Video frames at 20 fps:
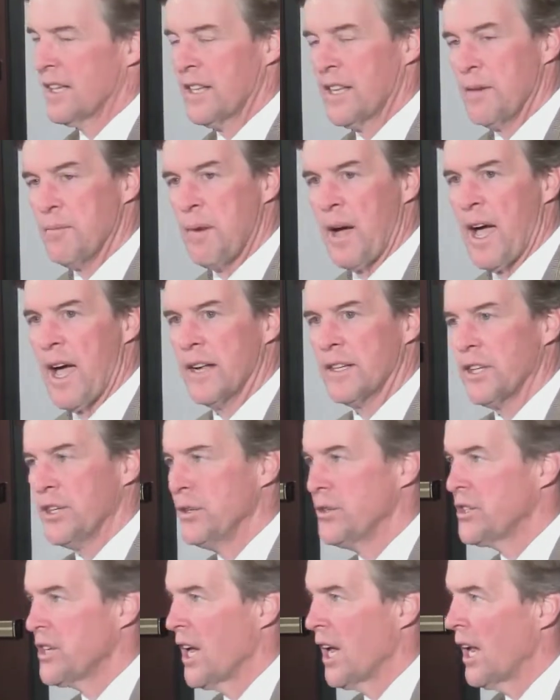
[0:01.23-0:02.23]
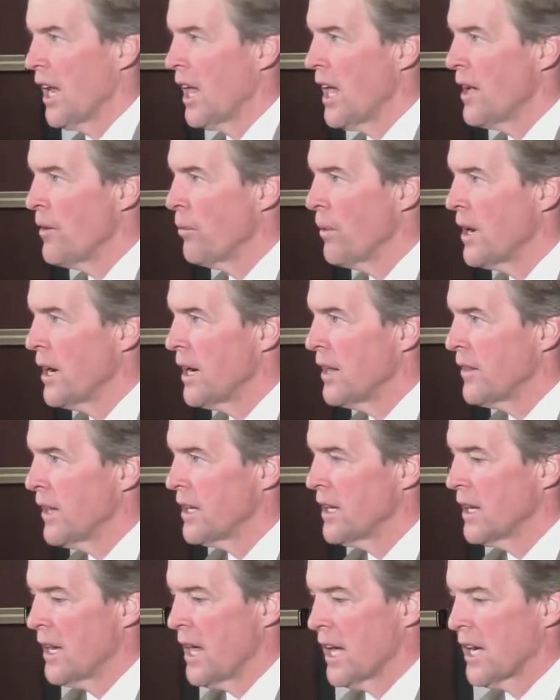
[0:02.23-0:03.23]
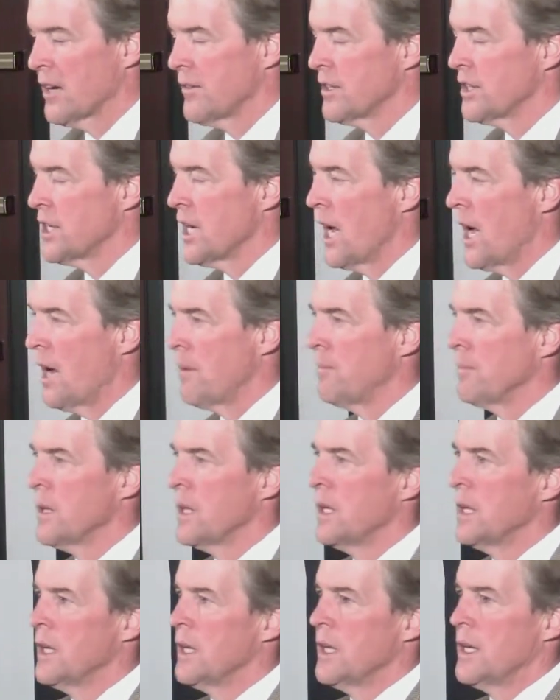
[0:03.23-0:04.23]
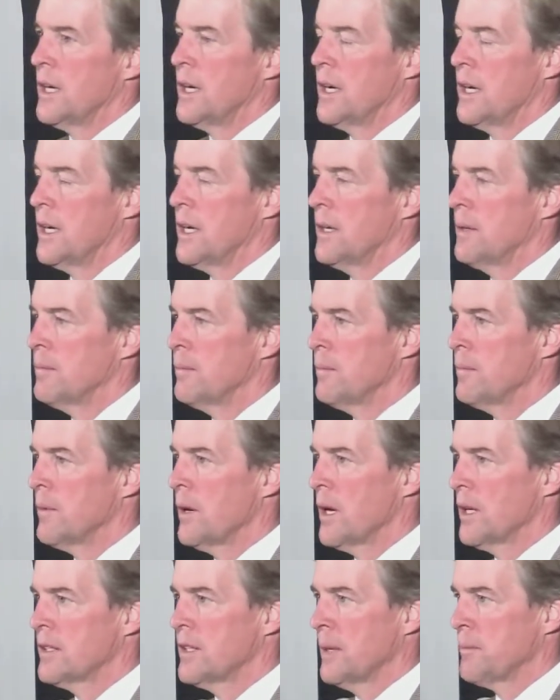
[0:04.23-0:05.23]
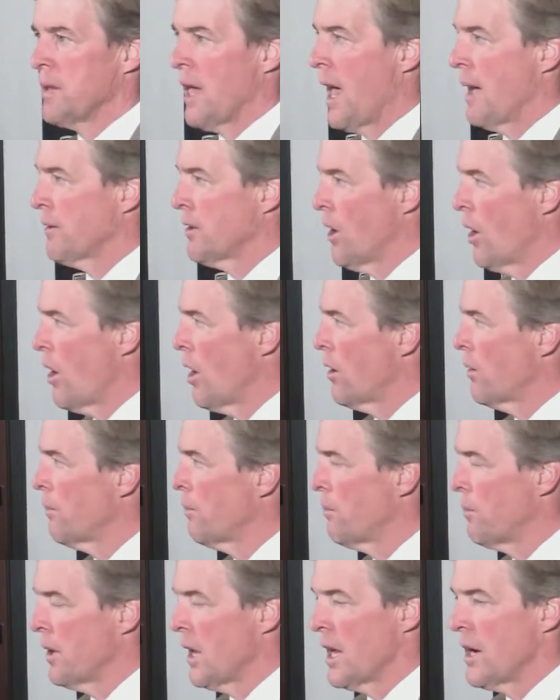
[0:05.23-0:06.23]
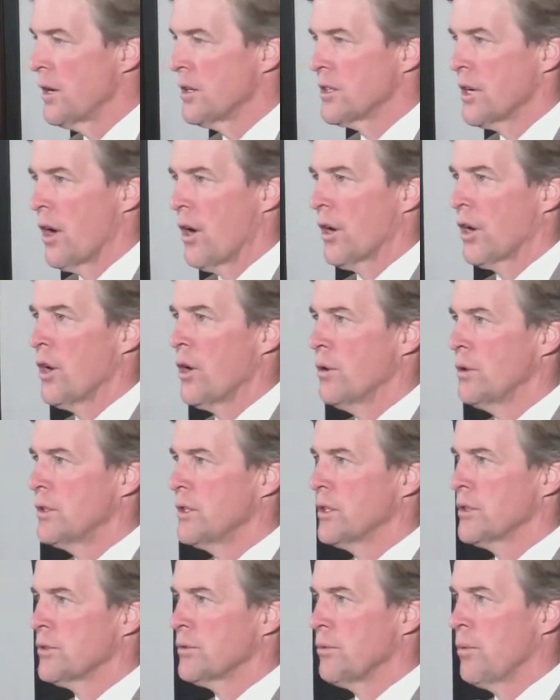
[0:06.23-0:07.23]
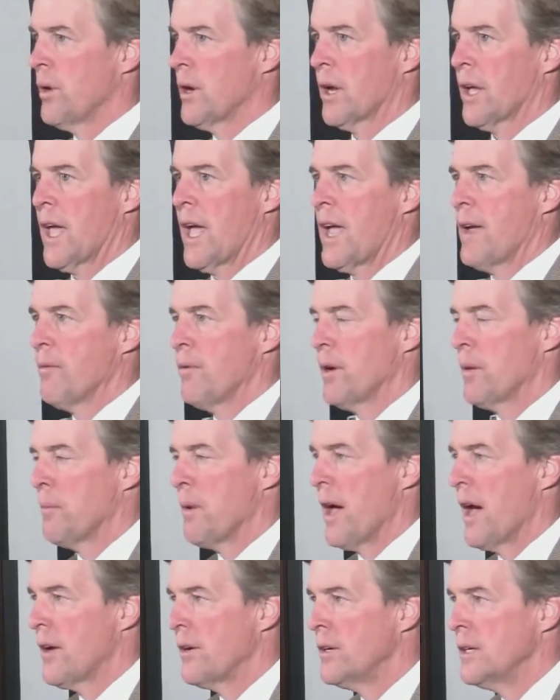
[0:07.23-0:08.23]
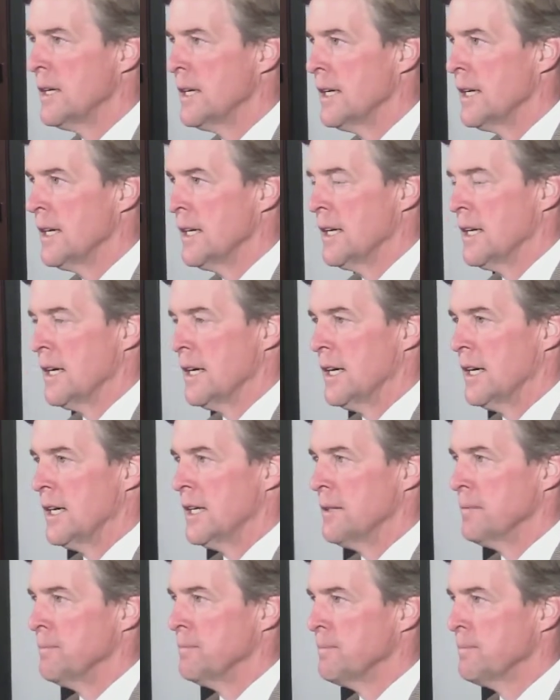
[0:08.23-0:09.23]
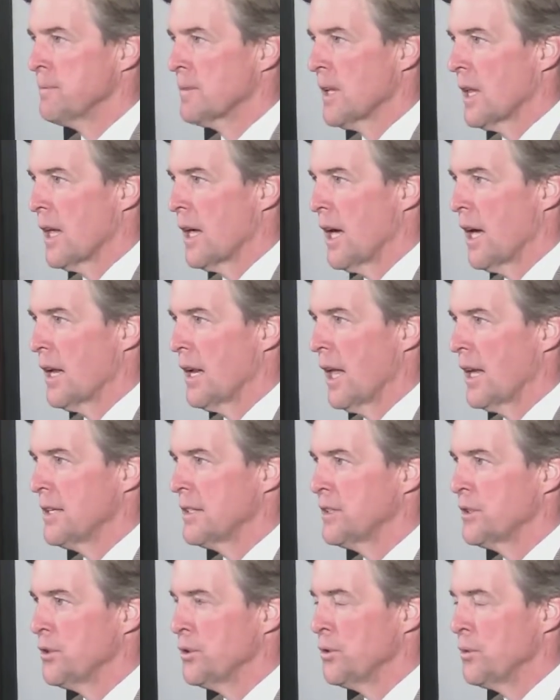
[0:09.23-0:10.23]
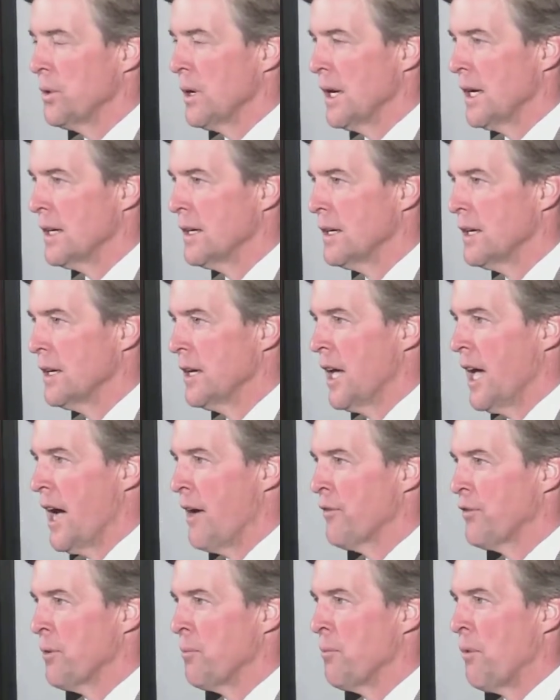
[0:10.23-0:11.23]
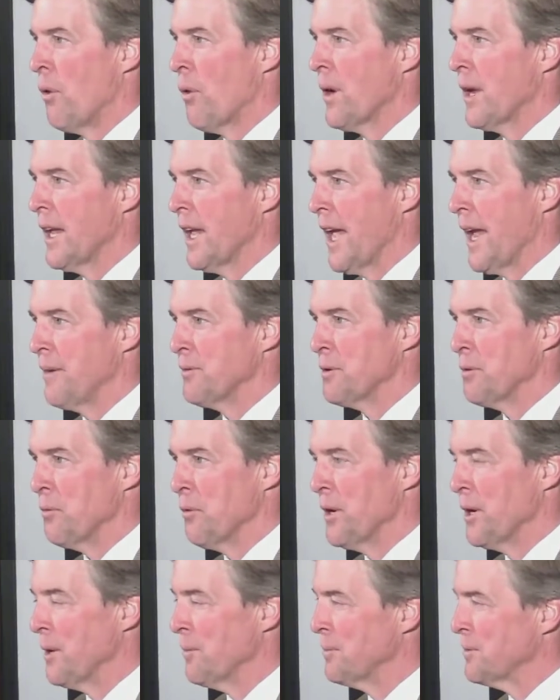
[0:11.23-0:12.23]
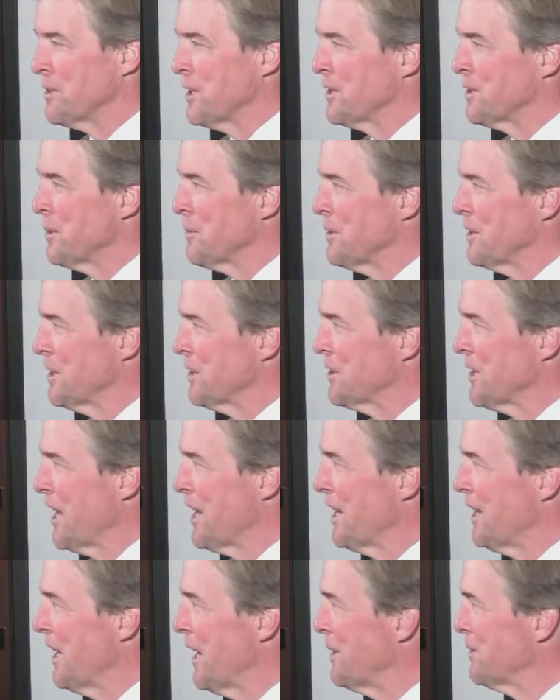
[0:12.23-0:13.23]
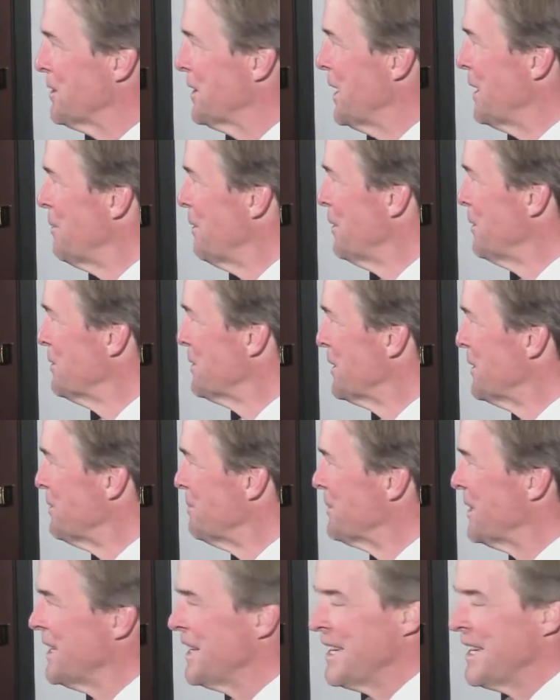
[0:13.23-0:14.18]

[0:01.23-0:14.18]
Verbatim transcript: tip my hat to UCLA winning it. They did a heck of a job. Um, I tip the hat to our players and our coaches. What a game, what a battle. Um, I'd like to uh, have some boring games and win them instead of some of the exciting games and keep losing them.